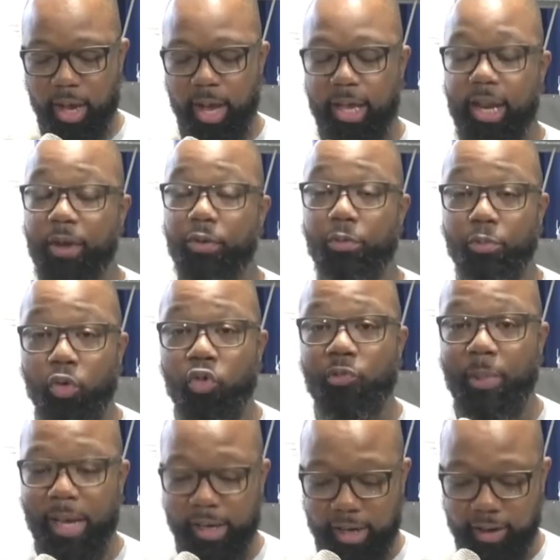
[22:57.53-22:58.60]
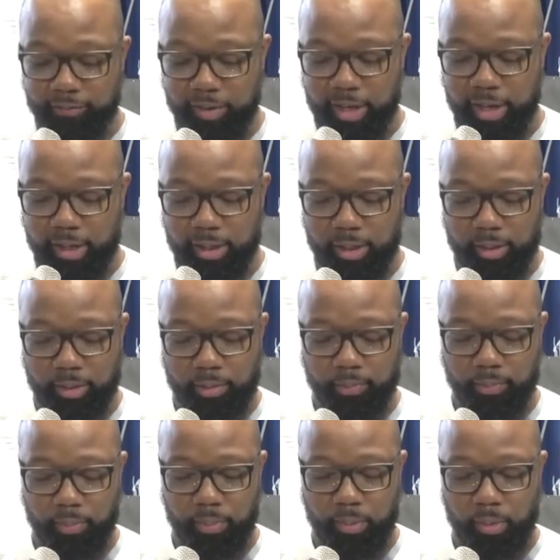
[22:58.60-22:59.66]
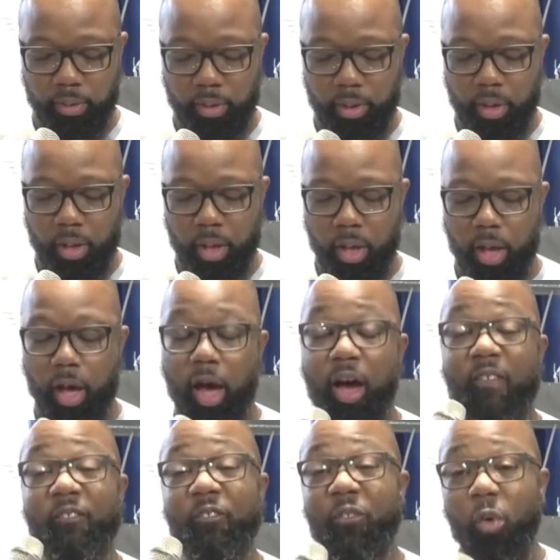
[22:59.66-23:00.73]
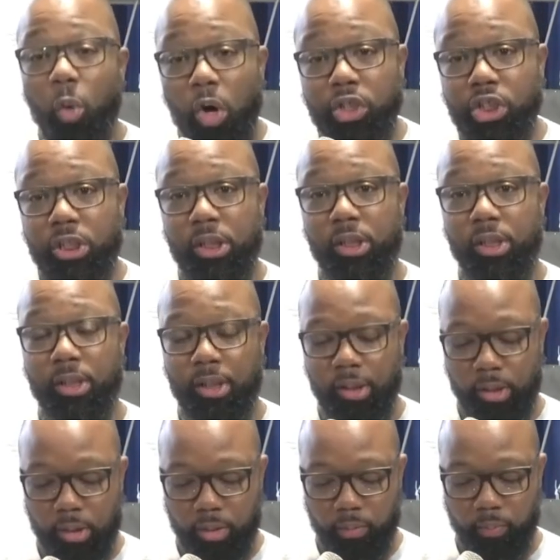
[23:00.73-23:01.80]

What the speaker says: and they removed my left kidney. Unfortunately,